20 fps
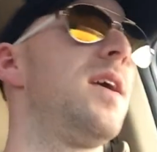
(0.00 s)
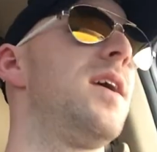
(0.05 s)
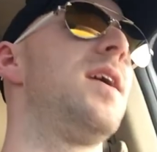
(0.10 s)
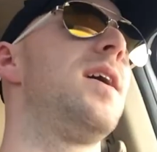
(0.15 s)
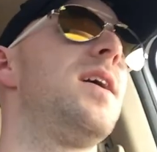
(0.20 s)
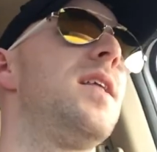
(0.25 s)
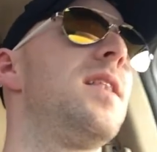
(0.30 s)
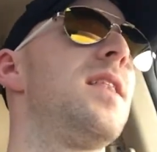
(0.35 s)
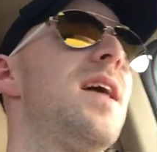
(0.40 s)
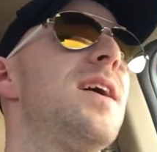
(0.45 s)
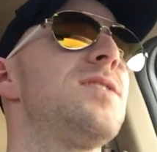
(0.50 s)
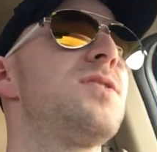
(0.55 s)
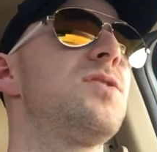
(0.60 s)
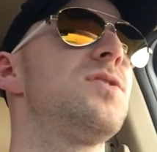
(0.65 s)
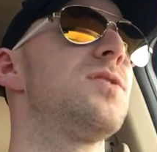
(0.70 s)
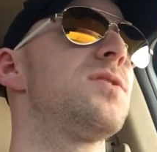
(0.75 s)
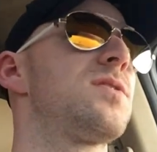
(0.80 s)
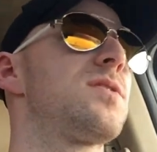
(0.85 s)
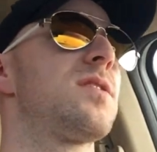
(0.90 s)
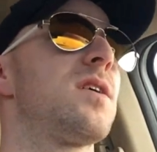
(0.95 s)
And that's
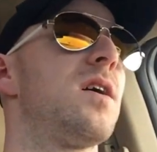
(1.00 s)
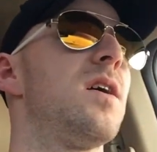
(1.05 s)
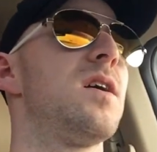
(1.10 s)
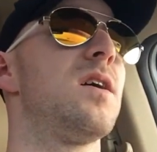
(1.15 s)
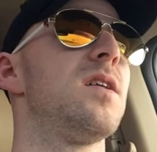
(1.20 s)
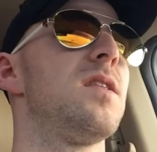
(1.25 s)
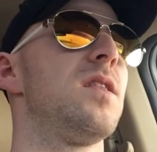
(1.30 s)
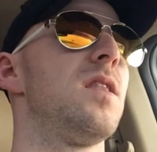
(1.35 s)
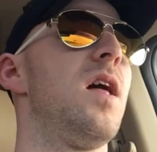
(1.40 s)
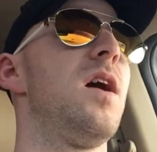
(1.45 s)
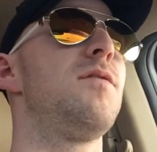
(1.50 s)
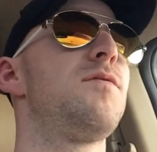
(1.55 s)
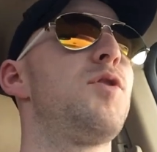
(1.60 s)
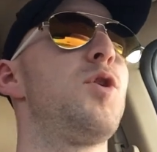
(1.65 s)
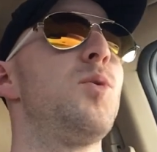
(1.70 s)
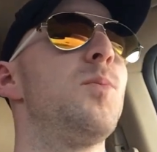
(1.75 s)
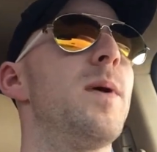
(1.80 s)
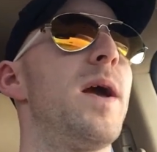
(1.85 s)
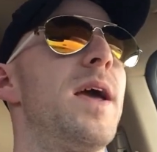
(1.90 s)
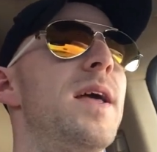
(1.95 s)
just uh, love
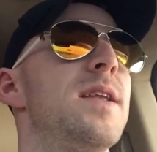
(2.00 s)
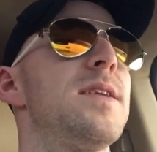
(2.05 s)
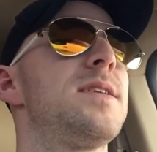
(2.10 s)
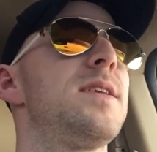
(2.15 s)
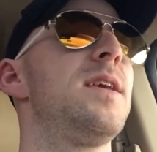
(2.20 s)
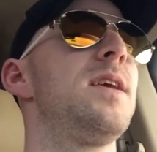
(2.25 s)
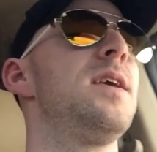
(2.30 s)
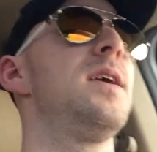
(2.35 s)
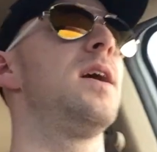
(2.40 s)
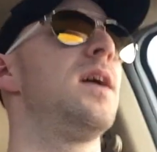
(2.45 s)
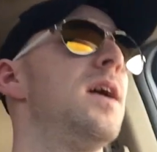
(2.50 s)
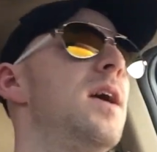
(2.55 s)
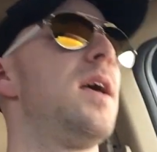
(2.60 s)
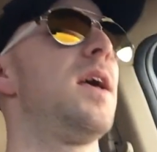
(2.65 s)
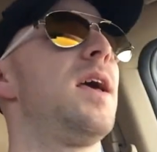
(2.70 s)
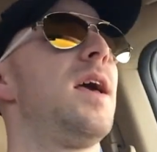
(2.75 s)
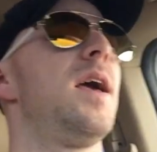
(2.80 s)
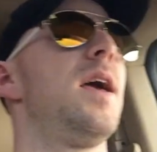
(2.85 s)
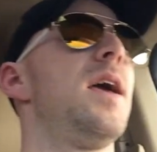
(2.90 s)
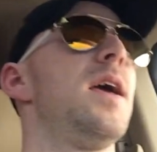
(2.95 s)
humanity.
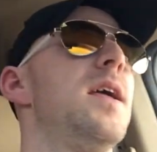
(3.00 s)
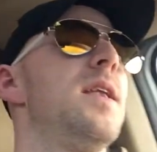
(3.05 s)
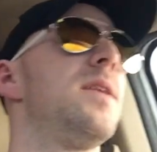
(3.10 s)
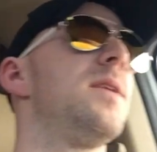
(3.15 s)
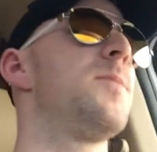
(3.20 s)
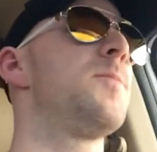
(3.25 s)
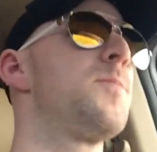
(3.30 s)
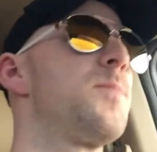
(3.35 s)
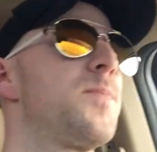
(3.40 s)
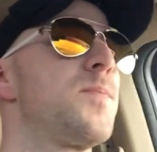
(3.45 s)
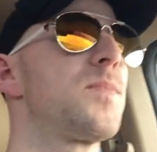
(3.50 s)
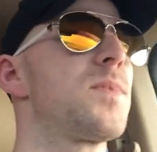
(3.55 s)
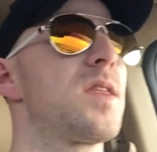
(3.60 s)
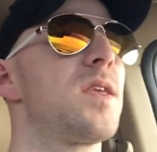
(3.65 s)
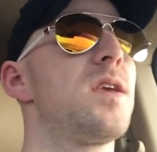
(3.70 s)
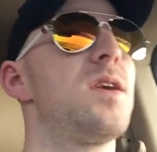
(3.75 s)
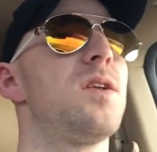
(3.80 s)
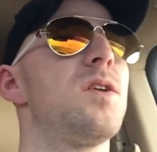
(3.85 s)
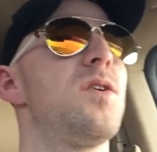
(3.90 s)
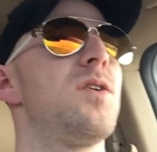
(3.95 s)

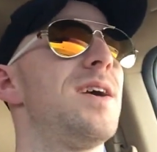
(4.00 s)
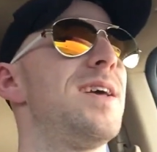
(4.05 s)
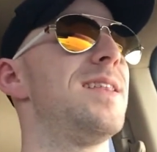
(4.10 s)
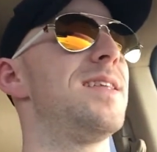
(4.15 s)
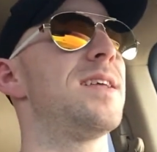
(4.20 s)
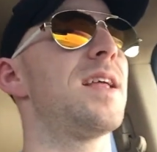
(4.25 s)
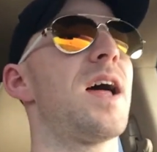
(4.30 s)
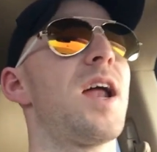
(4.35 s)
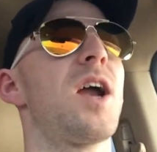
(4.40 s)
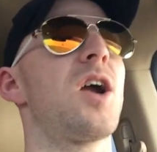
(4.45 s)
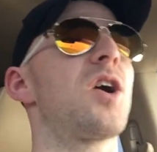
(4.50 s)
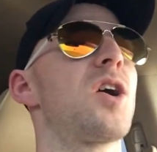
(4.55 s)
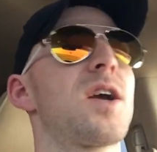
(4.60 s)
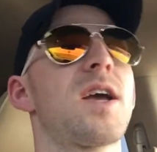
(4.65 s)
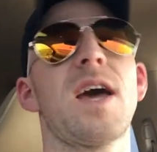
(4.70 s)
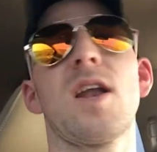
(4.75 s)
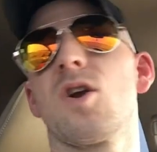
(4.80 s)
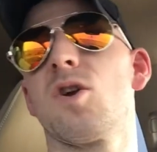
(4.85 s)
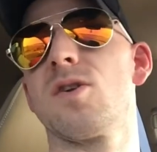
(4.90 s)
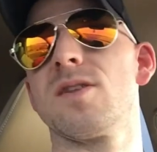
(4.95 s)
And, you know, and it, I
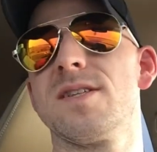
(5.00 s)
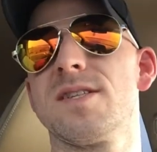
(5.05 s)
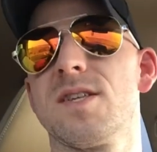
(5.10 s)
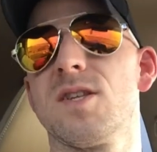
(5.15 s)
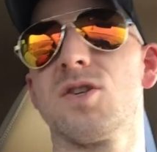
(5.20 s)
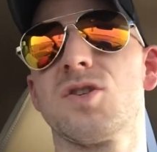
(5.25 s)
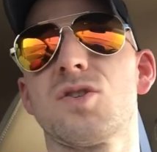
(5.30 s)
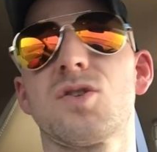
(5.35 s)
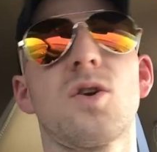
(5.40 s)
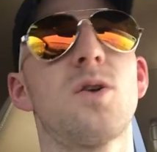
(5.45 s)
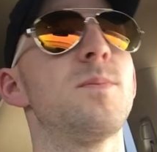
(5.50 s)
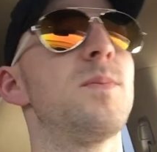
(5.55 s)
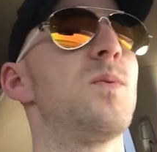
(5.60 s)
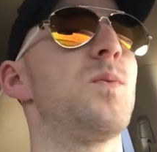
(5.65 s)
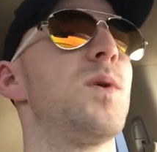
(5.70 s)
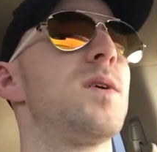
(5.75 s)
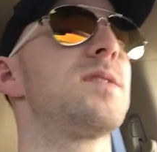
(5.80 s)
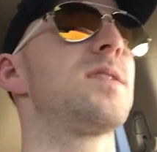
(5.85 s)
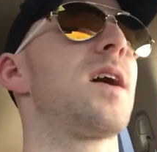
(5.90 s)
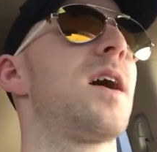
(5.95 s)
kind of heard this in a
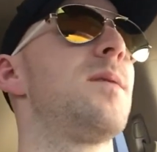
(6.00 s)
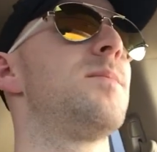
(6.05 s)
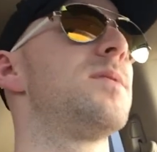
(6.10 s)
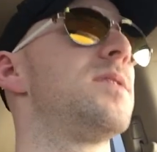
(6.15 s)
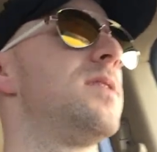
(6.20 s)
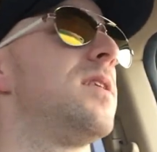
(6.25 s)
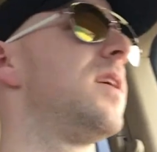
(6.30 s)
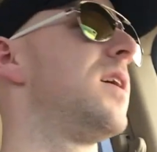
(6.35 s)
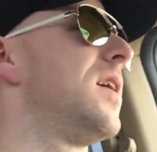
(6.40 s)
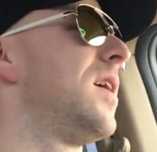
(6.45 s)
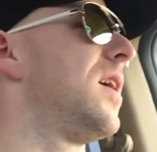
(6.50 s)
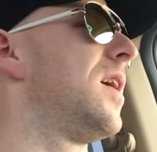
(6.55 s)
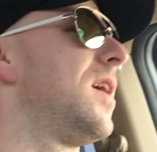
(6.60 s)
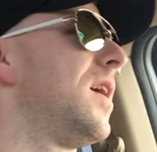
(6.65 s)
sermon one time and,